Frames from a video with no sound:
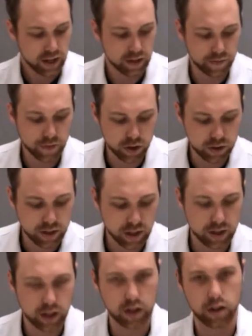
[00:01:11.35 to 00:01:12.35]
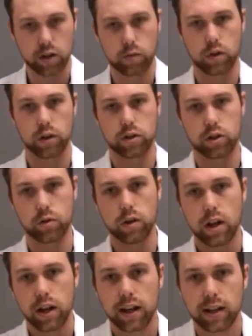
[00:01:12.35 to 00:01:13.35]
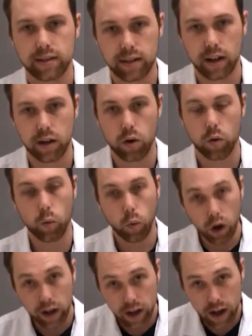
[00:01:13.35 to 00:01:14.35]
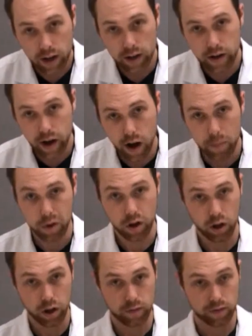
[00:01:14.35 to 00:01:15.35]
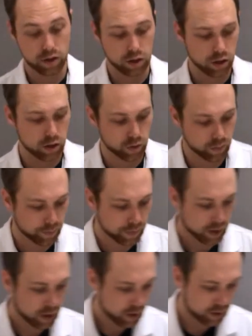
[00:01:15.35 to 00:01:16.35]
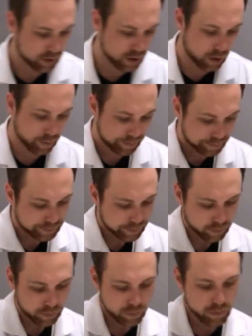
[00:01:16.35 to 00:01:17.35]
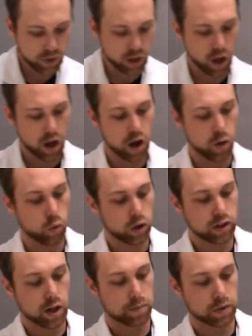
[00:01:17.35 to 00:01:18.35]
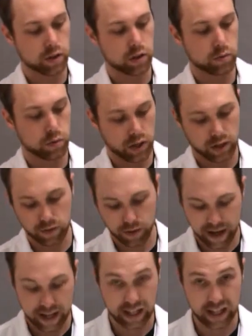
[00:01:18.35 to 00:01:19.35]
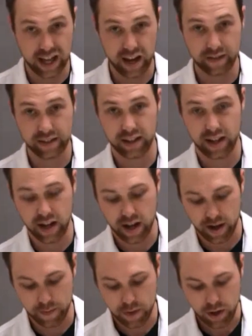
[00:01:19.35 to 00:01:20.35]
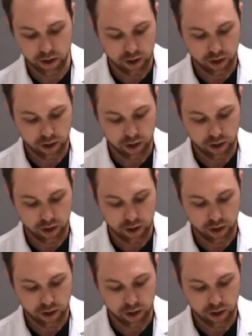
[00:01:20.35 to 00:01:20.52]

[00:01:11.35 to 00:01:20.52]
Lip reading: And the first thing that you're going to want to do is get 1 cup of glue. So 1 cup of glue will give you a lot of slime.